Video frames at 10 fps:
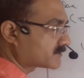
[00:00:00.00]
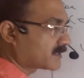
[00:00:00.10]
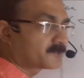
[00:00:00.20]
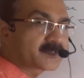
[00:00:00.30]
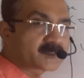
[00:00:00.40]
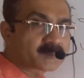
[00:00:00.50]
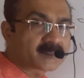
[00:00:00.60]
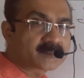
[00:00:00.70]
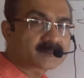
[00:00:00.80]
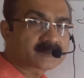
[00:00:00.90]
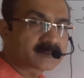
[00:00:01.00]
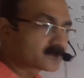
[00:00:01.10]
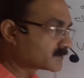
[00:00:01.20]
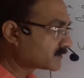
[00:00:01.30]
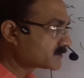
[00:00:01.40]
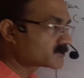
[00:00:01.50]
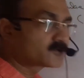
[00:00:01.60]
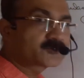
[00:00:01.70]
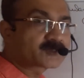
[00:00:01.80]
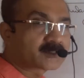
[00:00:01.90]
empty space, there is
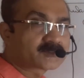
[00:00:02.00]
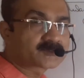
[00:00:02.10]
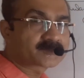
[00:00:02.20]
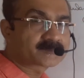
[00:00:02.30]
no charge.